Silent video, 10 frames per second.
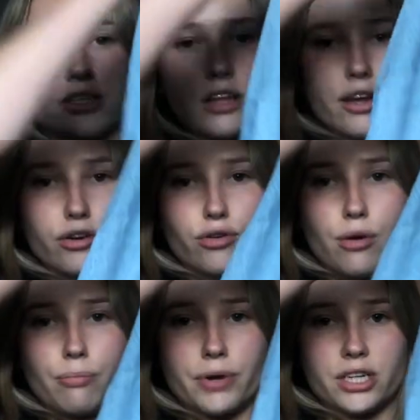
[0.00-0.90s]
It's like
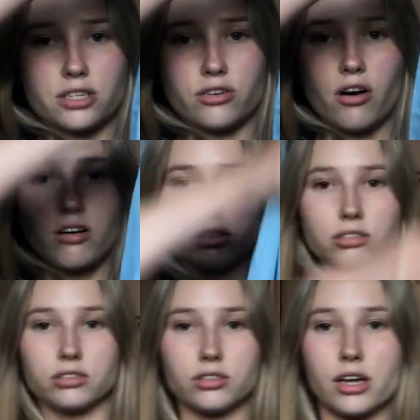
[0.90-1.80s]
crop, but it's not.
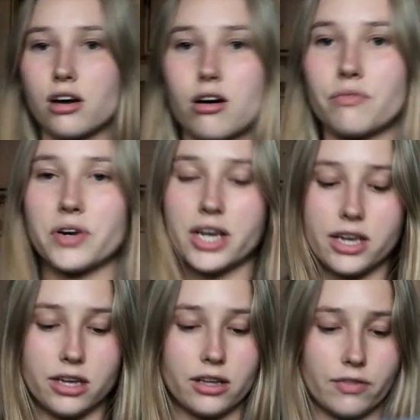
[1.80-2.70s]
I can't
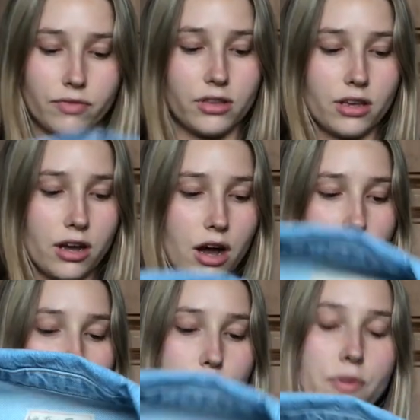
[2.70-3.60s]
really, I'm
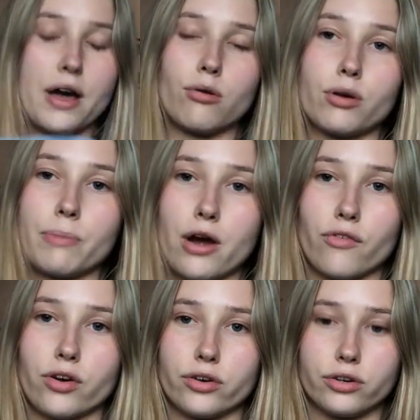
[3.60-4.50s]
hoping that'll look better
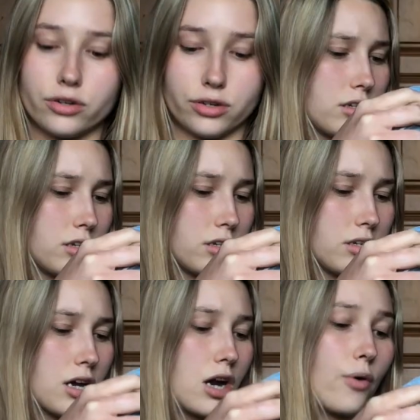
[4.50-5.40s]
on.
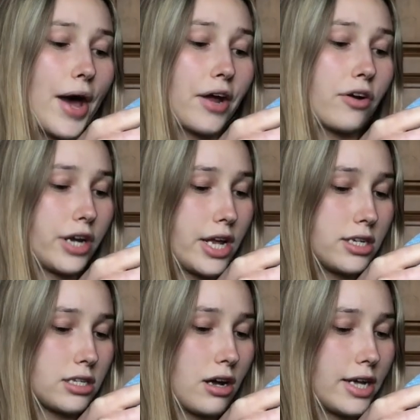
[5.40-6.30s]
Oh, and I got it in a
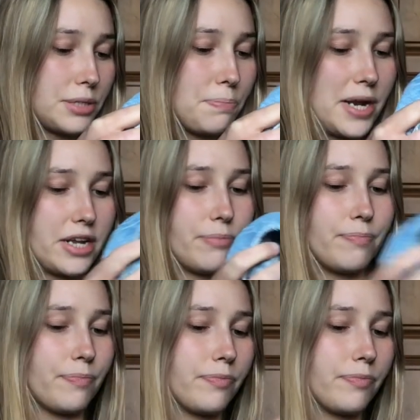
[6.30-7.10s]
size medium.